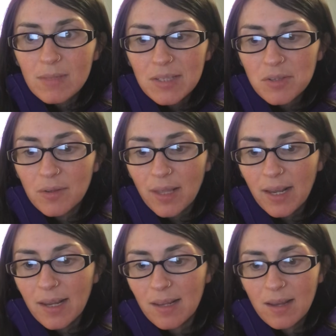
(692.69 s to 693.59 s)
so
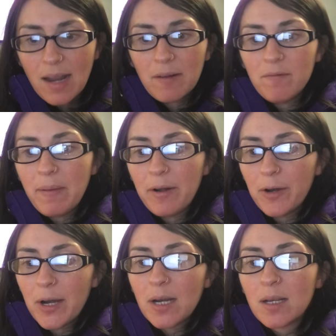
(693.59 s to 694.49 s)
that I can kind of
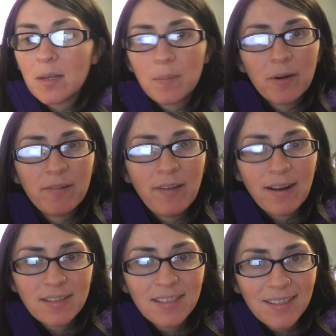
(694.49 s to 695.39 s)
better
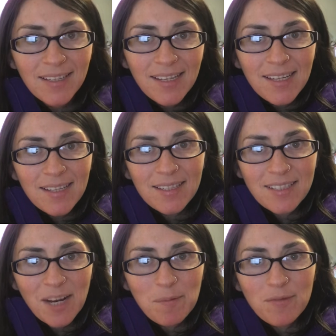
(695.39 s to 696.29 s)
perfect this
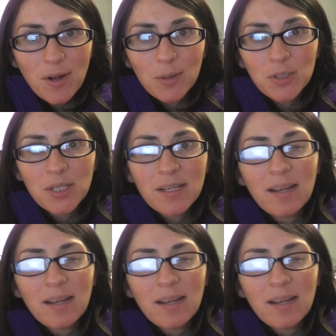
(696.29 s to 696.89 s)
type of coaching.